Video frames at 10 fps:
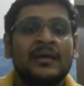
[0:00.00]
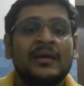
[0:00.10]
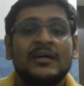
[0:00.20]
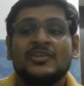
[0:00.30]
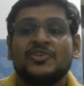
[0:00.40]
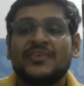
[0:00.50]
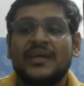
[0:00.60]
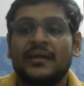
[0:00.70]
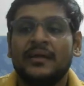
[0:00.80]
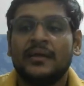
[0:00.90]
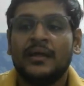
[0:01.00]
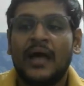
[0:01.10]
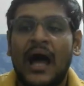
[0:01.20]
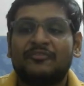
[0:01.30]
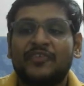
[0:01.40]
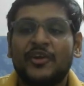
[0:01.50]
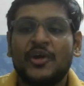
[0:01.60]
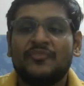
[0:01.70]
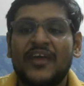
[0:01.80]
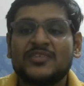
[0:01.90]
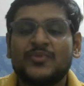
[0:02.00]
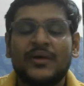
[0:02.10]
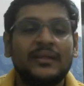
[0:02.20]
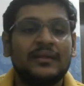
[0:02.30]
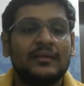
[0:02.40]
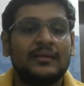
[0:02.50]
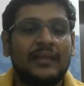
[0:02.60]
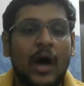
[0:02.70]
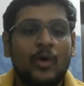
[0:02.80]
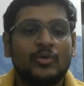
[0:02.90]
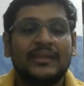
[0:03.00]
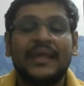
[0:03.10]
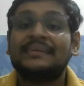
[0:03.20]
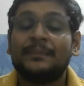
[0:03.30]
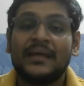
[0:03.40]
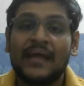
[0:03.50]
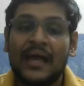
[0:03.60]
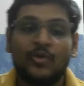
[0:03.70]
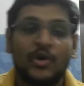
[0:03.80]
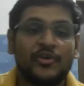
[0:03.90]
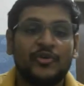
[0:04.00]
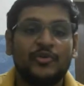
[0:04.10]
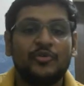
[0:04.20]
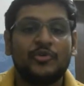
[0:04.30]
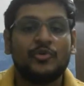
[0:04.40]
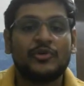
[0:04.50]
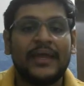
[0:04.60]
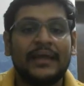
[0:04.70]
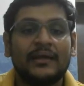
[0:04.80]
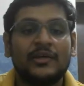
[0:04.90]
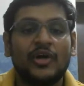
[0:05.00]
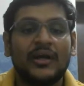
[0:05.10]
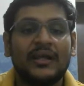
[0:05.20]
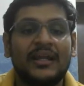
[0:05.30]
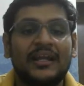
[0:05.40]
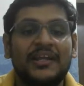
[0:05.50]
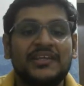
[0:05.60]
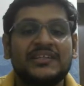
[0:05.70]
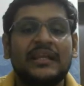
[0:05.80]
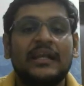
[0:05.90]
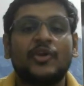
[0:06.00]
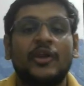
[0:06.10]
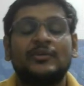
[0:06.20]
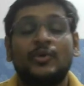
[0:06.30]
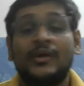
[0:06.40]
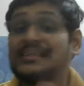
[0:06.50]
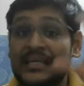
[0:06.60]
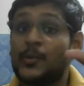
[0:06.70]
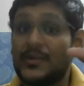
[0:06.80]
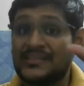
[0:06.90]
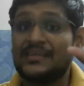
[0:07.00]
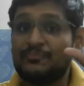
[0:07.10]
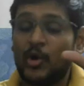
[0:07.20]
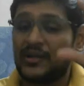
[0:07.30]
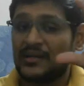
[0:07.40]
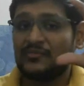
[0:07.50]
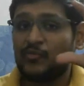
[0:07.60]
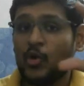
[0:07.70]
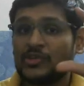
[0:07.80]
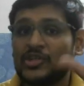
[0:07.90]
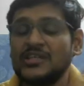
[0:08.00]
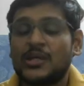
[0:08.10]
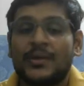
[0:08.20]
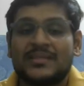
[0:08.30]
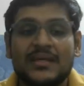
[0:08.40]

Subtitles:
so see, after your phase one, now the next subject I want you to take your digital electronics. Okay, the sequence is important, focus on sequence,